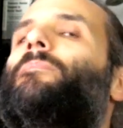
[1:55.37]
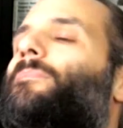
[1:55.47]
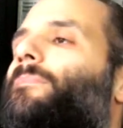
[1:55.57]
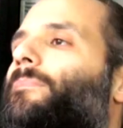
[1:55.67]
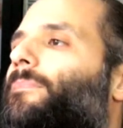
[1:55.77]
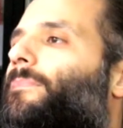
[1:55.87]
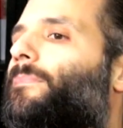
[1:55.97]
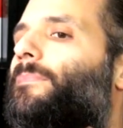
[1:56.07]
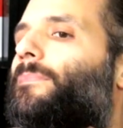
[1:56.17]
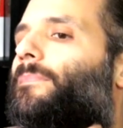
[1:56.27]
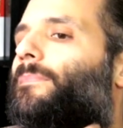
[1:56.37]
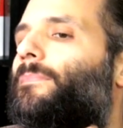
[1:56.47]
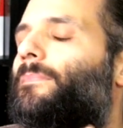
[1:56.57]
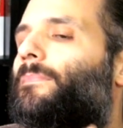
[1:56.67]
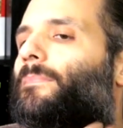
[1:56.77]

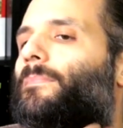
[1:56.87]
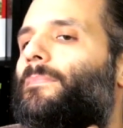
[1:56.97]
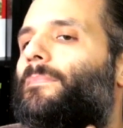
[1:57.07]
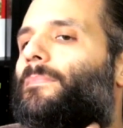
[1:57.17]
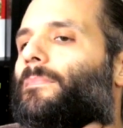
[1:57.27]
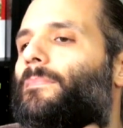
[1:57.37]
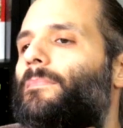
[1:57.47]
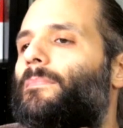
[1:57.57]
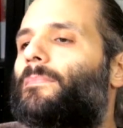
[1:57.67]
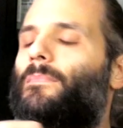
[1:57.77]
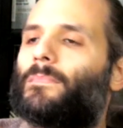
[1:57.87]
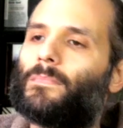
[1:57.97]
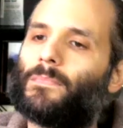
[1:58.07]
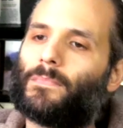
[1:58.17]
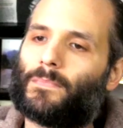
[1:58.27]

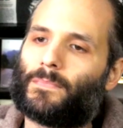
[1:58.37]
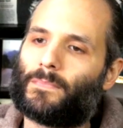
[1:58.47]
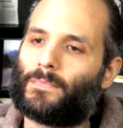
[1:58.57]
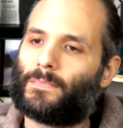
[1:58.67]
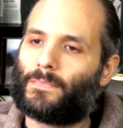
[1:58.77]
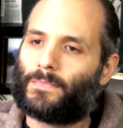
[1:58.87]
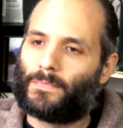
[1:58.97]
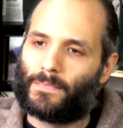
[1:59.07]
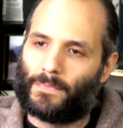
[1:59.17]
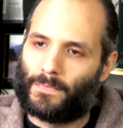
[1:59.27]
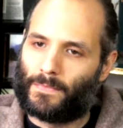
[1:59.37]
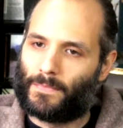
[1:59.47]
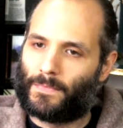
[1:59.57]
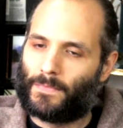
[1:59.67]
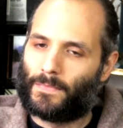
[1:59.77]

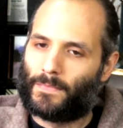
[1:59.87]
No words are spoken by the person on screen.